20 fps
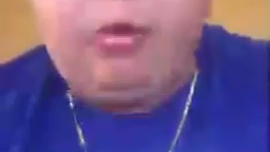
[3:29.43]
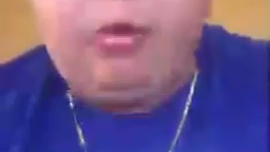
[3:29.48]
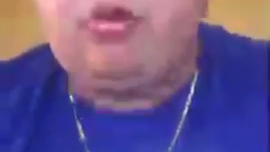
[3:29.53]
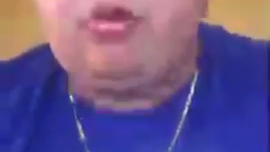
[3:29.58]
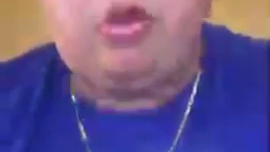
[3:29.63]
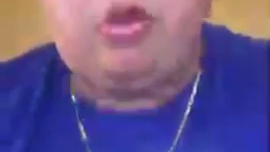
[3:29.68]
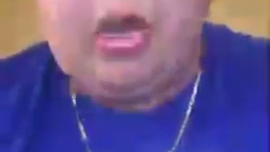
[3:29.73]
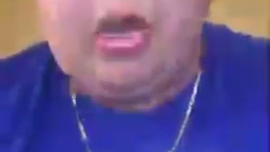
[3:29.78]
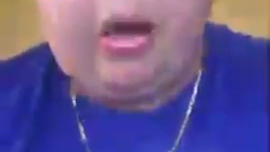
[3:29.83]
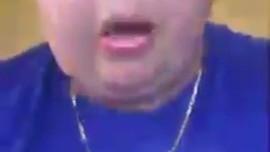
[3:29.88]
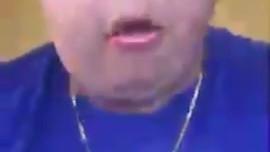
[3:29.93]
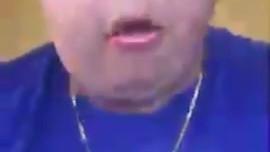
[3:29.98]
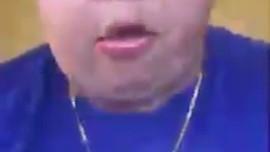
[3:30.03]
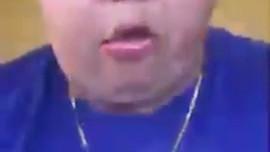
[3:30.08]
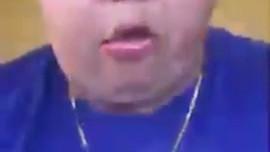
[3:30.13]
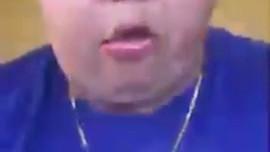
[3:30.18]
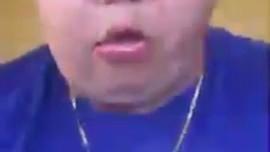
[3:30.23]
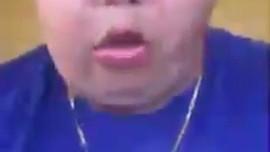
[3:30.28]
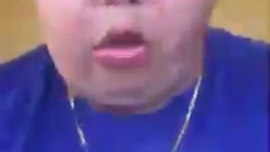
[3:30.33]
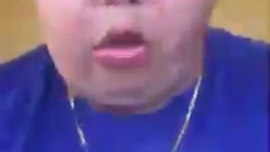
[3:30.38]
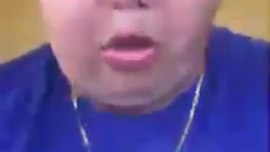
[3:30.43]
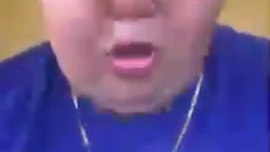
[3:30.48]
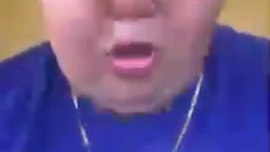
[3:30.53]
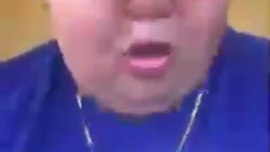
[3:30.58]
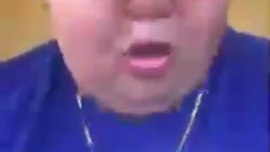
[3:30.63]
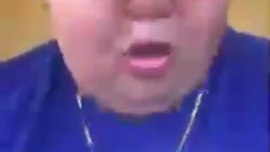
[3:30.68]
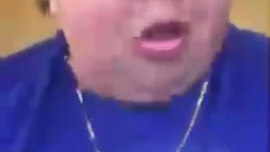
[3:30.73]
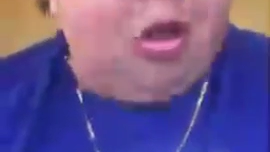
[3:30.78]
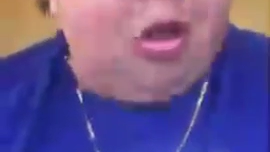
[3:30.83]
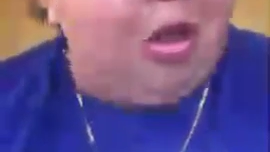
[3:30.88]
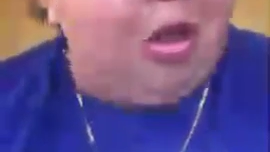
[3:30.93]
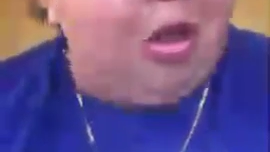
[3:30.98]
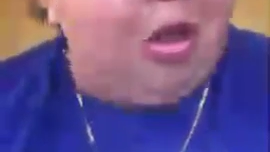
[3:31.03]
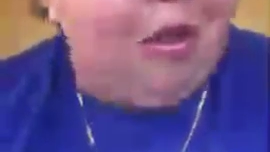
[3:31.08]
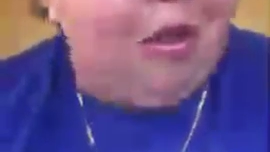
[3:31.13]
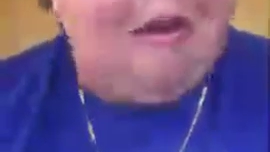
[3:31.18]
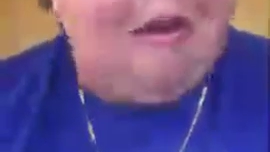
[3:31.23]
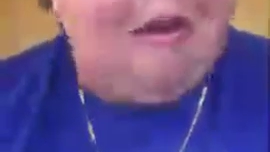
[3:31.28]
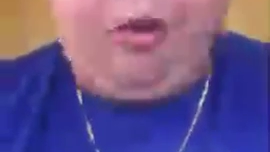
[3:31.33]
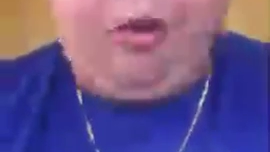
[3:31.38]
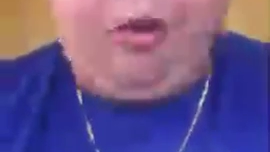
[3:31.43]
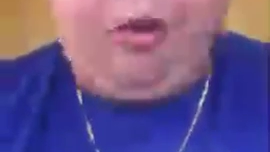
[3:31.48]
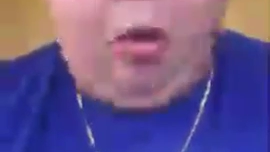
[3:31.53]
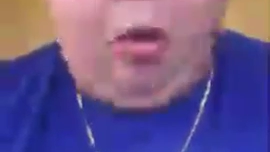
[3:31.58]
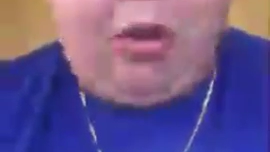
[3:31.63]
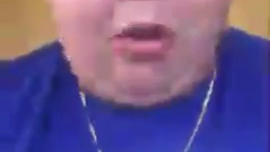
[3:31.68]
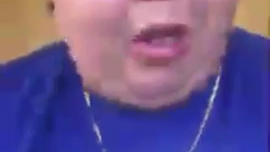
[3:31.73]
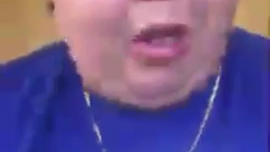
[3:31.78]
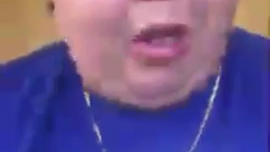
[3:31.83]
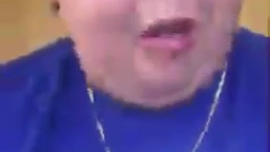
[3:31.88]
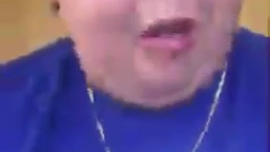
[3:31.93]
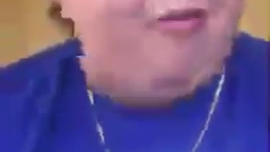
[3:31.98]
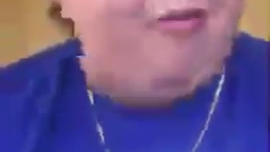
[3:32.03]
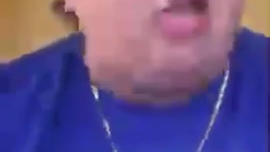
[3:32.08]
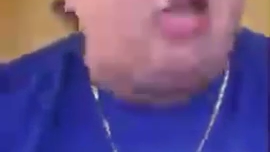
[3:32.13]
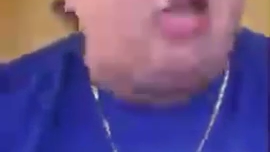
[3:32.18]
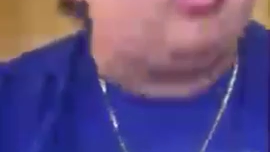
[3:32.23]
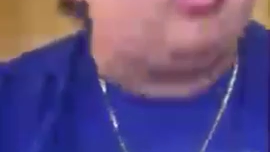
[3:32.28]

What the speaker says: Yeah, the one game they